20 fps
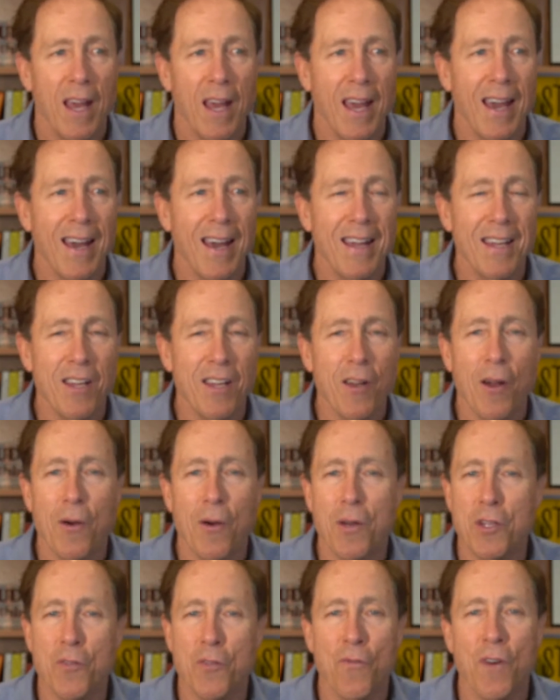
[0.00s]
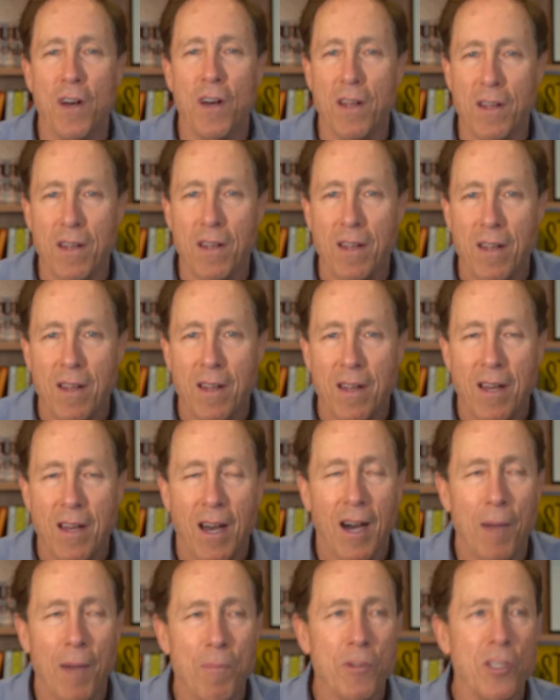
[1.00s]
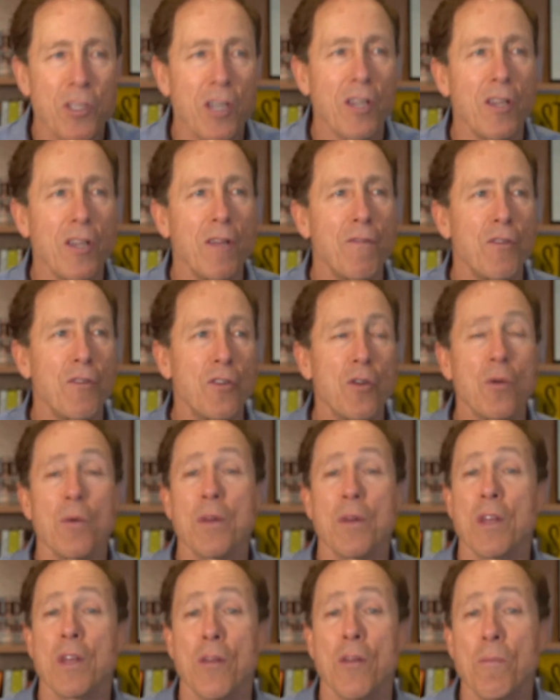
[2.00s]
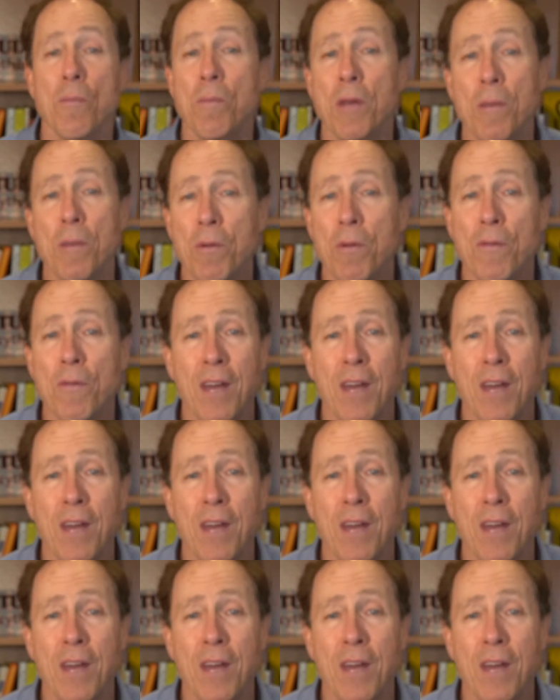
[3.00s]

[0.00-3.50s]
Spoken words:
And, you know, it's fun, particularly if you do it with other people.